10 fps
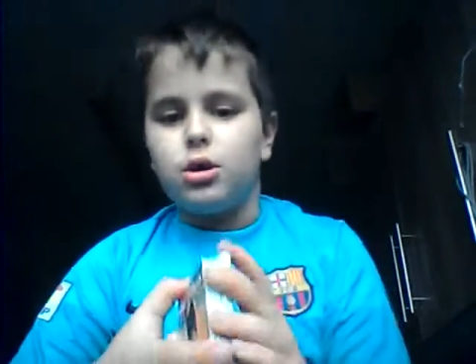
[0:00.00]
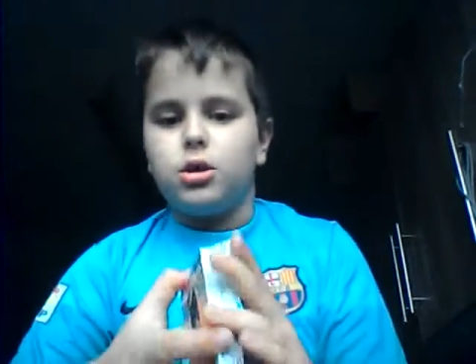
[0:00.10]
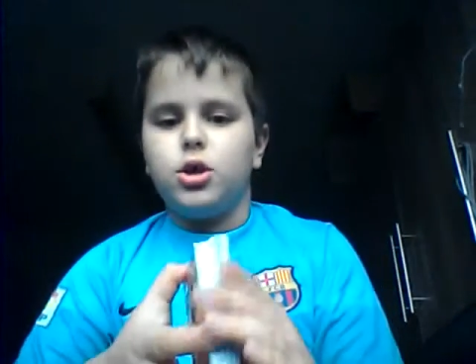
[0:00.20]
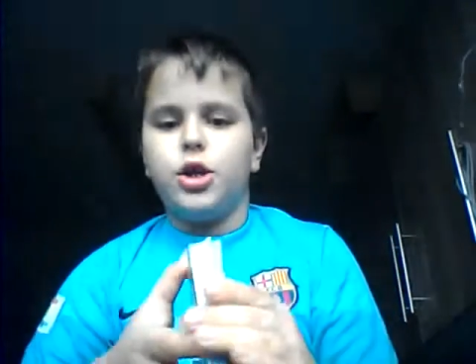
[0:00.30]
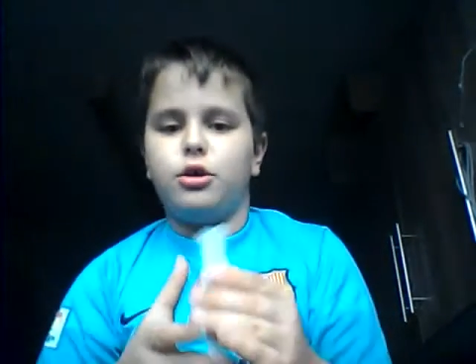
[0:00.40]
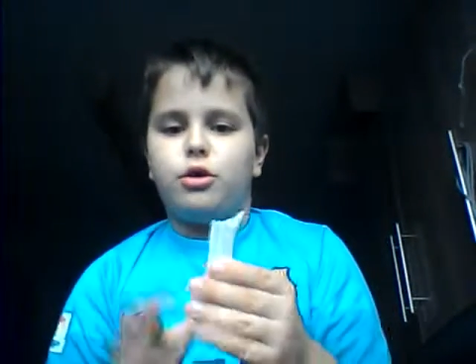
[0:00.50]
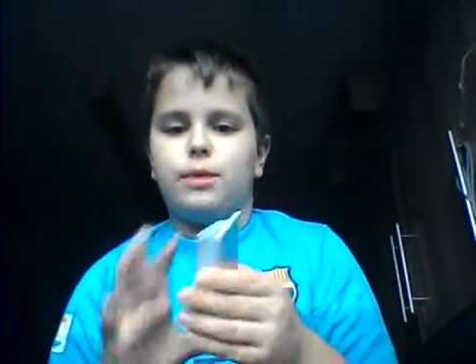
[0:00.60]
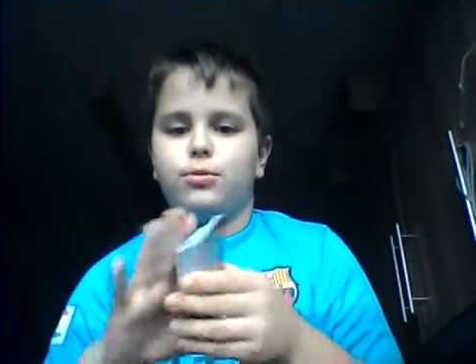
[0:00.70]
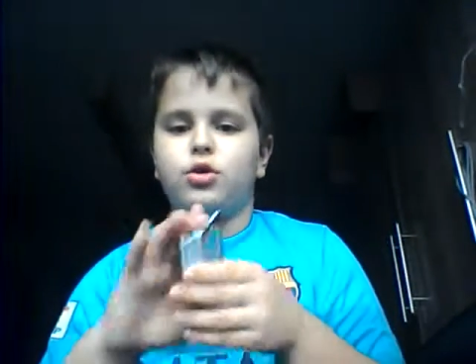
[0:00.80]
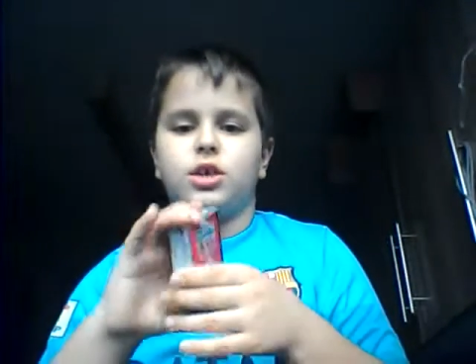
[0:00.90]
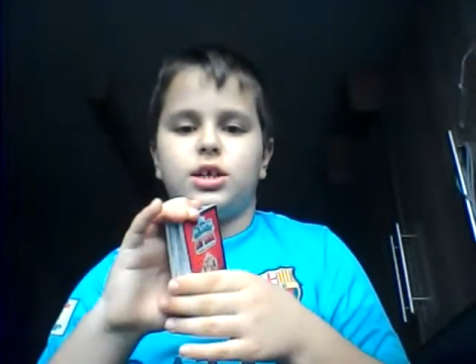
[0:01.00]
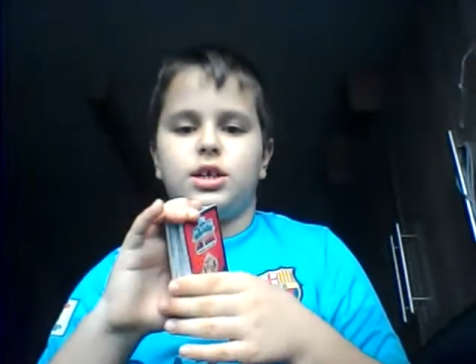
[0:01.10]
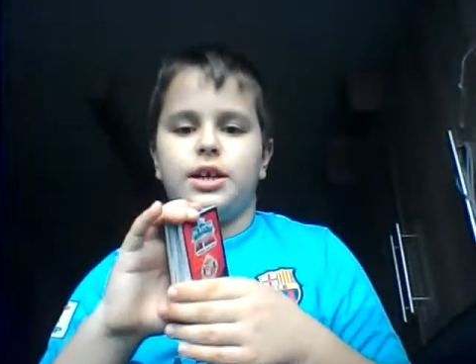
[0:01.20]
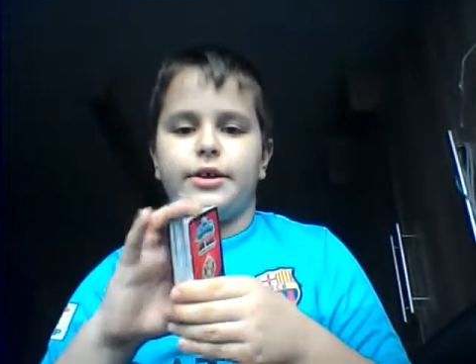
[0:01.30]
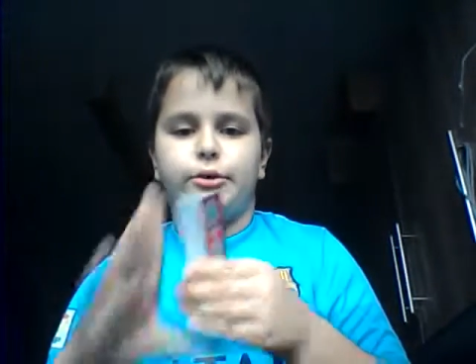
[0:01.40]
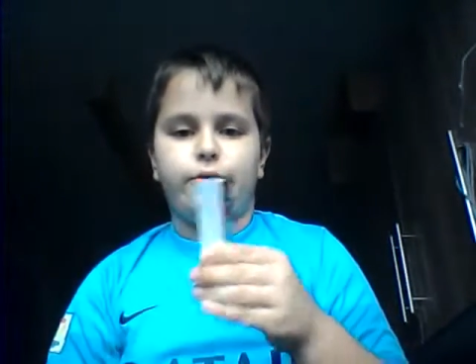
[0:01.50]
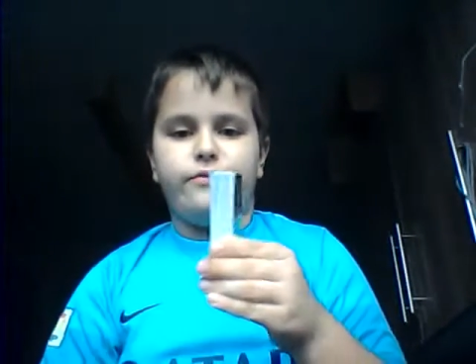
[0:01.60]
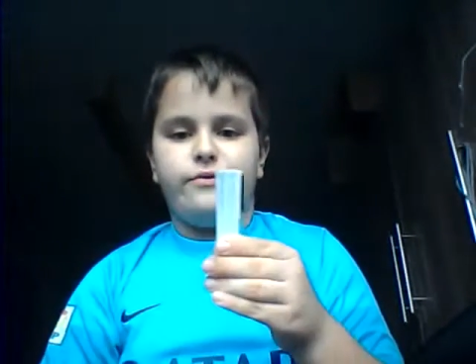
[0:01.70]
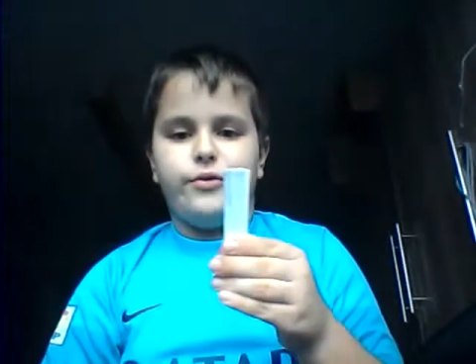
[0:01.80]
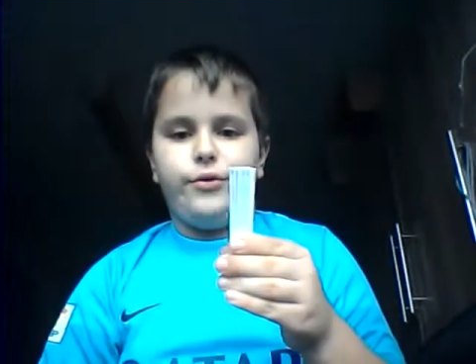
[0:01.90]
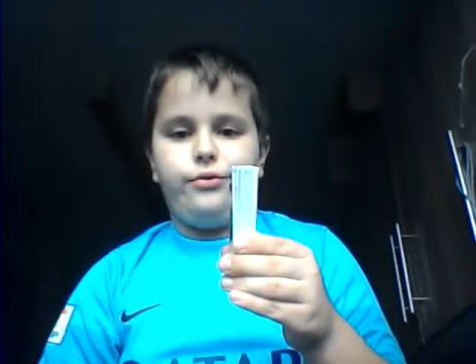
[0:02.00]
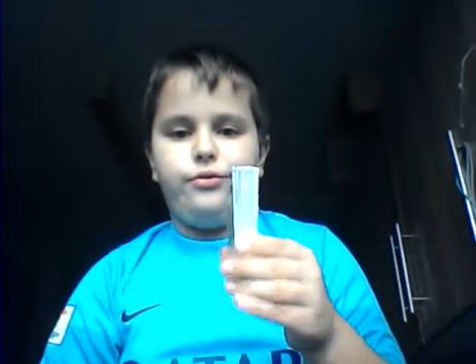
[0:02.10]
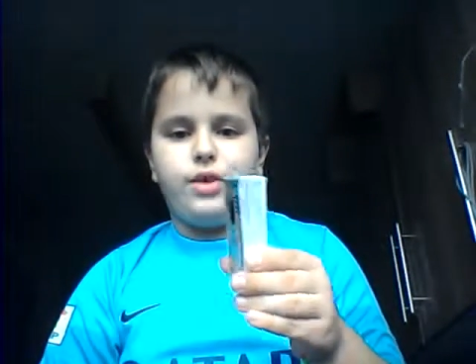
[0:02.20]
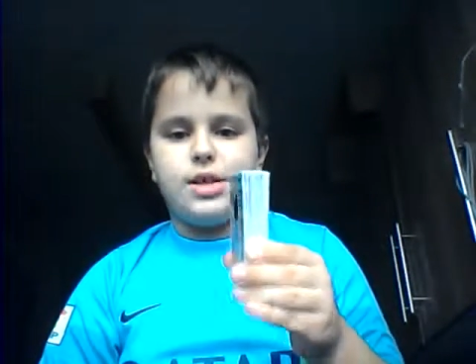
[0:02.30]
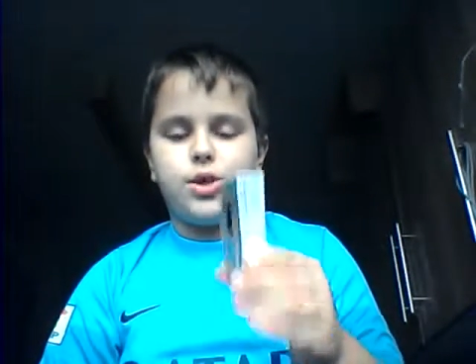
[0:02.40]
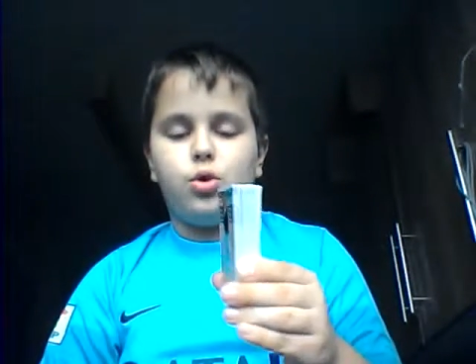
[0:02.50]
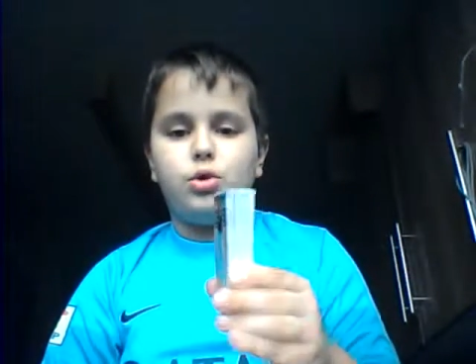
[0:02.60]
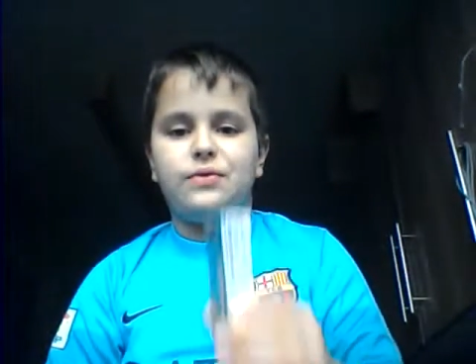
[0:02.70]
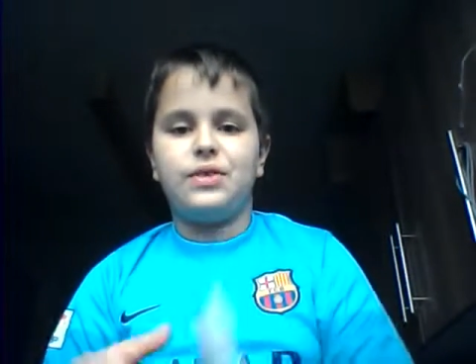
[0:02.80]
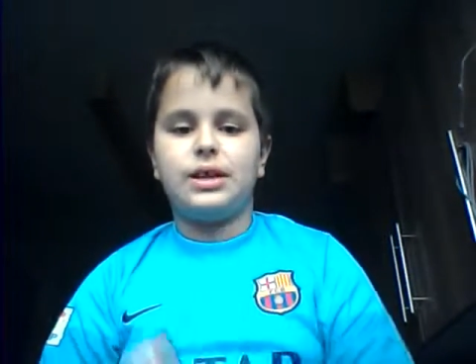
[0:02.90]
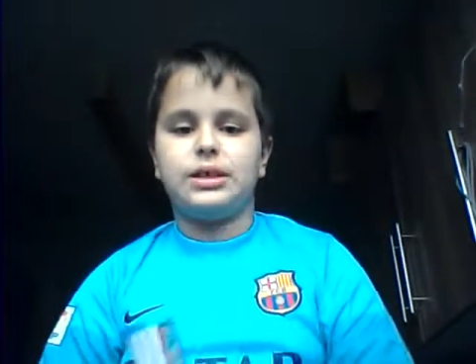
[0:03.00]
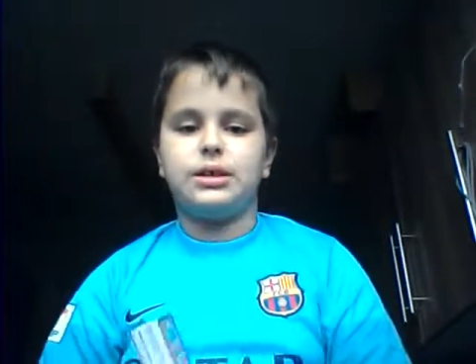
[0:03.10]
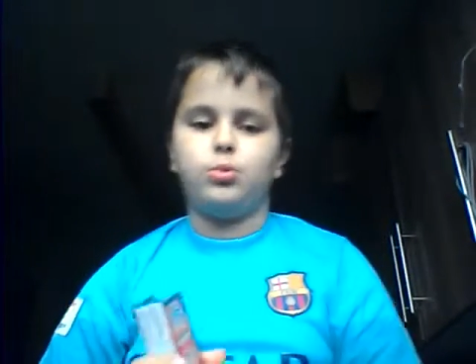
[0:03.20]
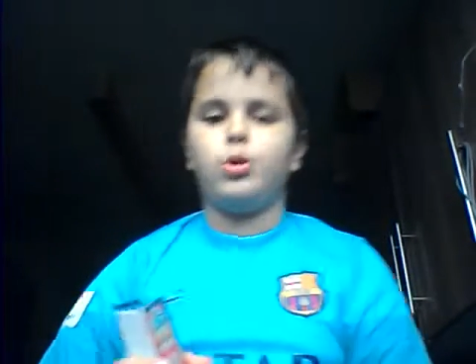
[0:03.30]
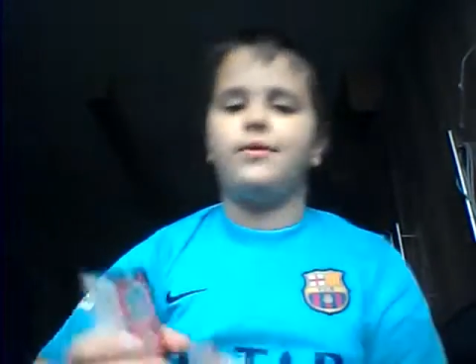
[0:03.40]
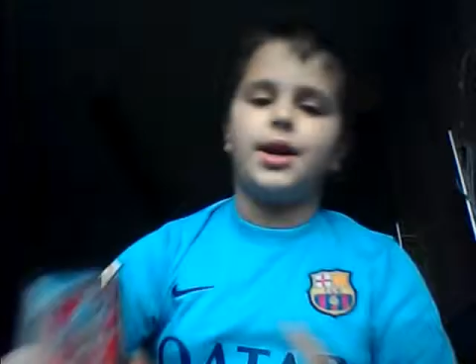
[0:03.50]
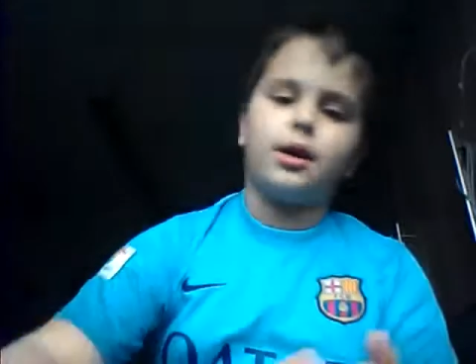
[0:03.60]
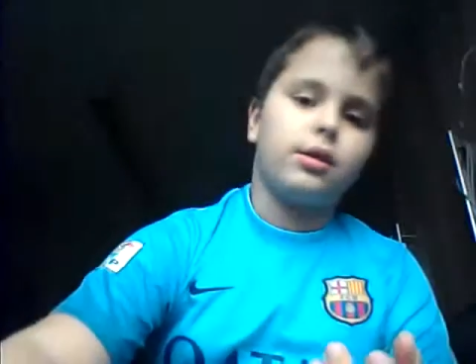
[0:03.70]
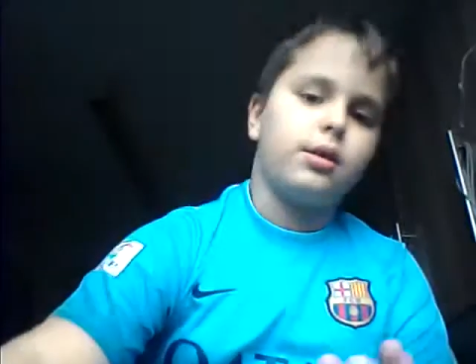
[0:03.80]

You know, I'm not gonna like go through this or this in one video.